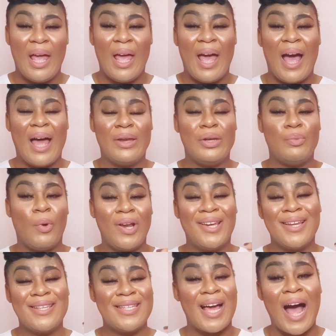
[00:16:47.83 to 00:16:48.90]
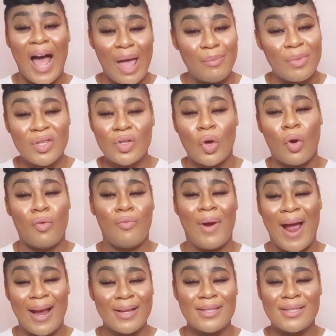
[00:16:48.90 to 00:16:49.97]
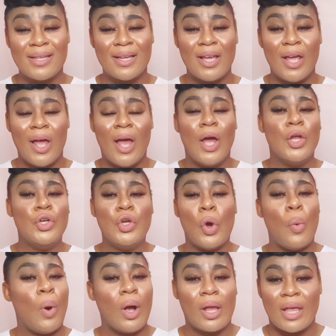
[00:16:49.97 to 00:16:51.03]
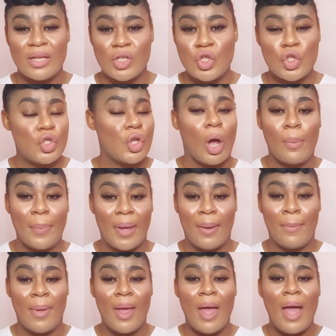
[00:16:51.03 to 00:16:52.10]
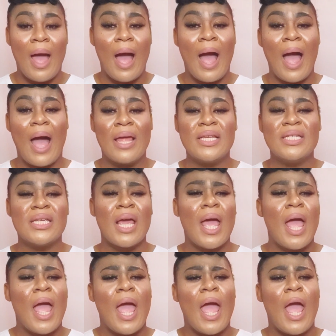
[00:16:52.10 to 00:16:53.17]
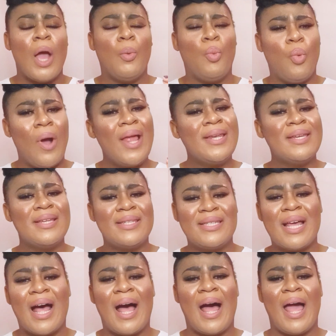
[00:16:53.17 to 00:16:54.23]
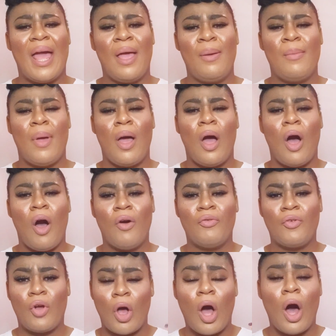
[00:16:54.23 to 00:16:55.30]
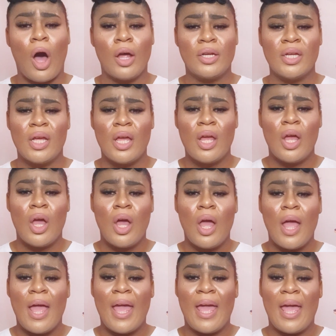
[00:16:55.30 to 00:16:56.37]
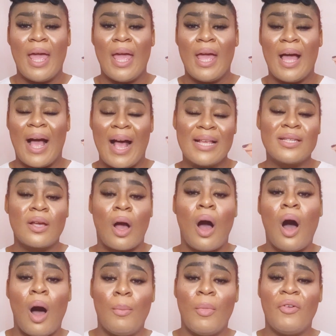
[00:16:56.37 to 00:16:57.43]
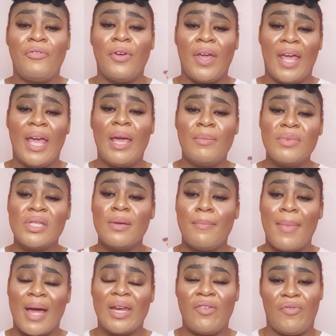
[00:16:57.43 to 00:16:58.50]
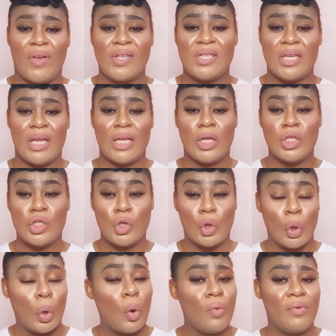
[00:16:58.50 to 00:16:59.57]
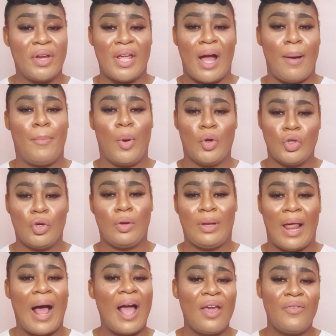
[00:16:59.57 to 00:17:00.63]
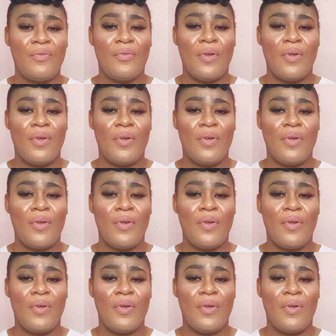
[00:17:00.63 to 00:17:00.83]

and when the time is correct, no one can stop Him. And when the time of God has come for Him to manifest His glory upon your life